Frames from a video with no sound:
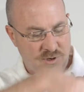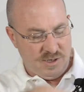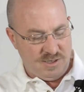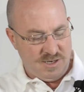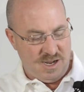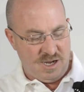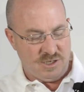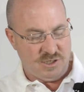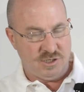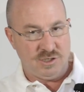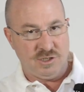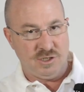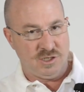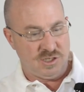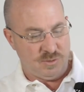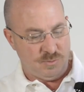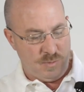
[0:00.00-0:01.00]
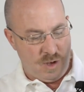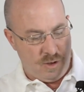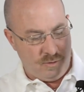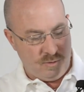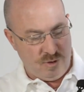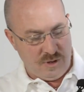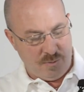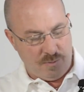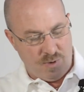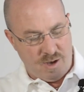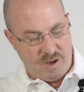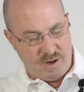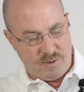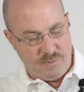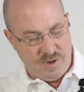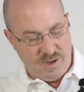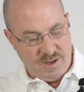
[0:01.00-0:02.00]
one attaches to the smaller at the
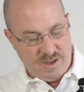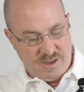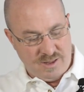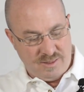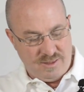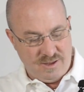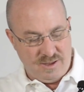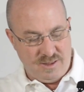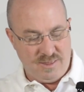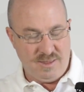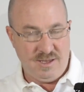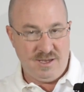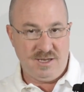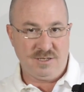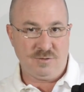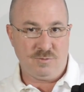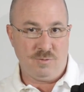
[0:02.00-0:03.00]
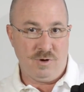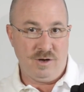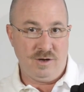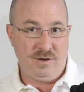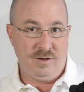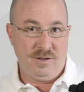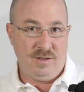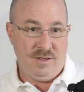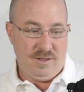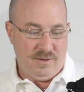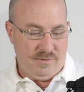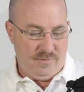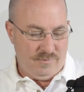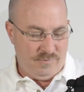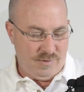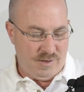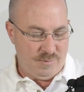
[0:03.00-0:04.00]
bottom, then this one
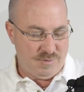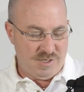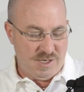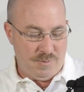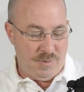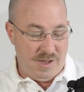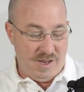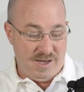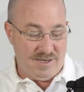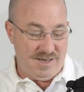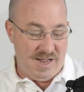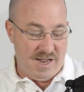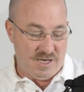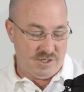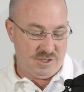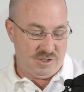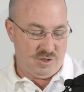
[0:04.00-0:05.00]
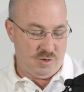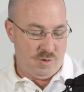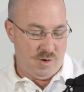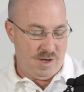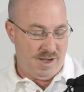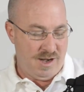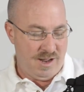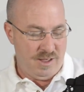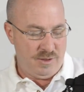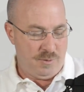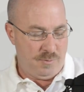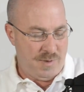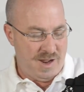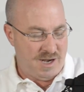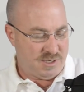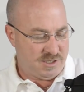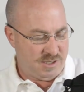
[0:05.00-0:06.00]
flips up and attaches to another
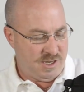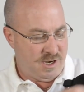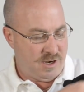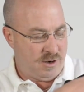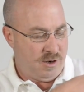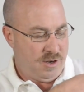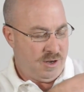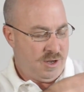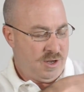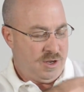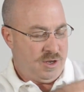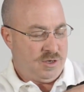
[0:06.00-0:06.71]
patch there.